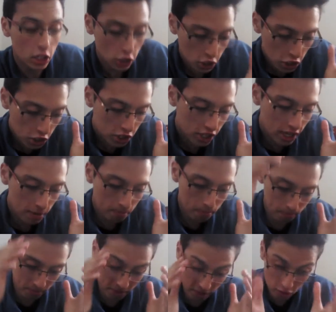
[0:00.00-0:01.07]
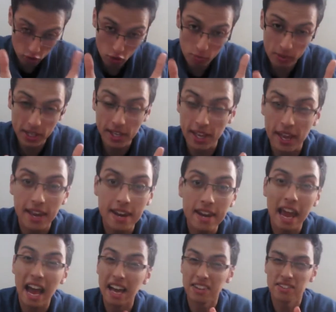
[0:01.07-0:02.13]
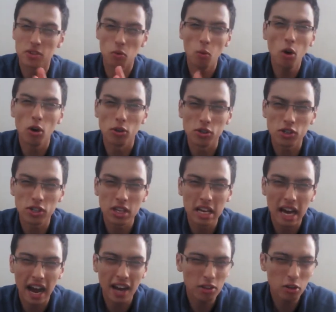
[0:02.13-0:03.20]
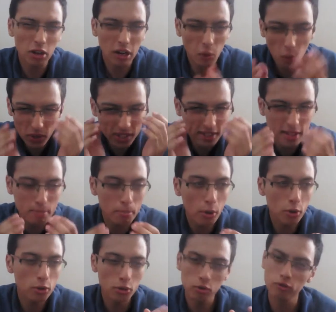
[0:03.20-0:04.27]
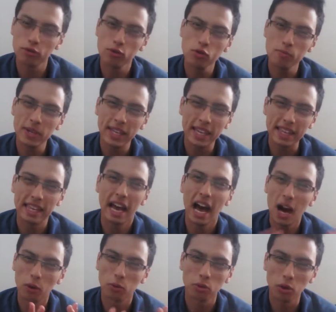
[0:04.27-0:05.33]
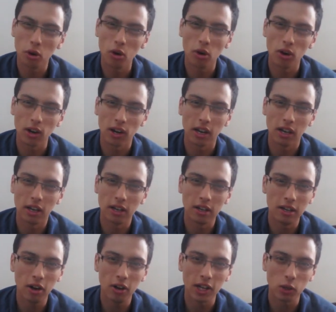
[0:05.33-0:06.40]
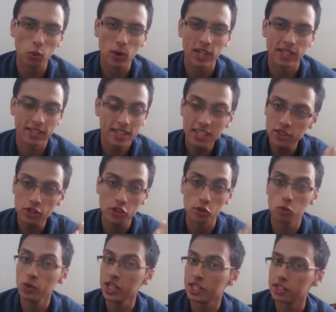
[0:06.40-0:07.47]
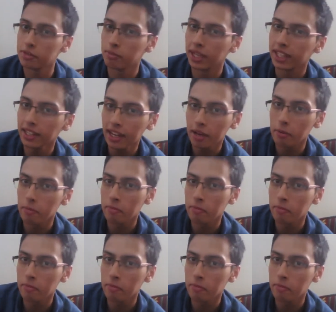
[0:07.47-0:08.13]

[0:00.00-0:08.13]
Just keep the zooming in as it was. I don't know, what's the point of zooming it out all at once? This just wastes my time.